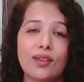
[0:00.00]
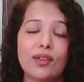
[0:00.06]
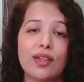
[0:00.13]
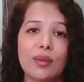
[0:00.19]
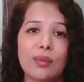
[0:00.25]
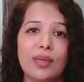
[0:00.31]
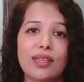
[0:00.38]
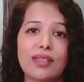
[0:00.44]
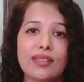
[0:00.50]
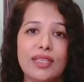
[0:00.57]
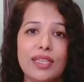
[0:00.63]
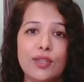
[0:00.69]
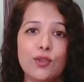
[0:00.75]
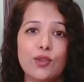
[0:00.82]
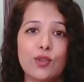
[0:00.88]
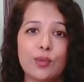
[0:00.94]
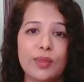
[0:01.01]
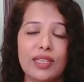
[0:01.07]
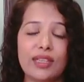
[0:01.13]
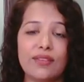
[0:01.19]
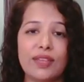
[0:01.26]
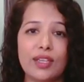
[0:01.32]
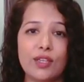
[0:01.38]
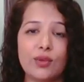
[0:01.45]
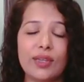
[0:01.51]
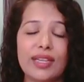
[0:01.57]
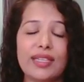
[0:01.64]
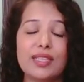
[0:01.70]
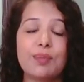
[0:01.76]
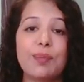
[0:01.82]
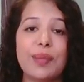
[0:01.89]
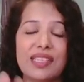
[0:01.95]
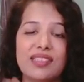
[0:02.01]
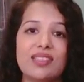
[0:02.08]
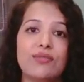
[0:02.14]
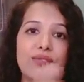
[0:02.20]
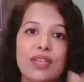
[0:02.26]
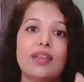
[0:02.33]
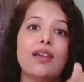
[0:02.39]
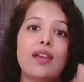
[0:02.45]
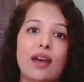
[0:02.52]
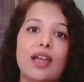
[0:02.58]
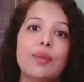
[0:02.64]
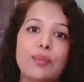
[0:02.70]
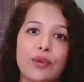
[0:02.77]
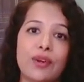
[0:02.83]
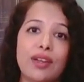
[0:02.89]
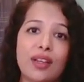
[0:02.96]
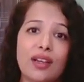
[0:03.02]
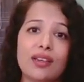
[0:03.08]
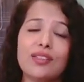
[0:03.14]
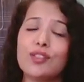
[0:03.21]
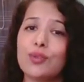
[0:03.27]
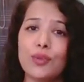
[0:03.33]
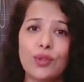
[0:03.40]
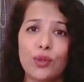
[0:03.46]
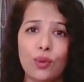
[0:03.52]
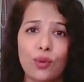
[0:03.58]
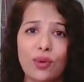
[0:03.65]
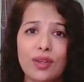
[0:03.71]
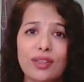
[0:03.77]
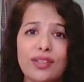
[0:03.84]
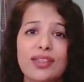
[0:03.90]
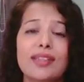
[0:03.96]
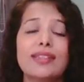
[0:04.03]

gimmicks lead you to believe that you need specific guy products. You don't.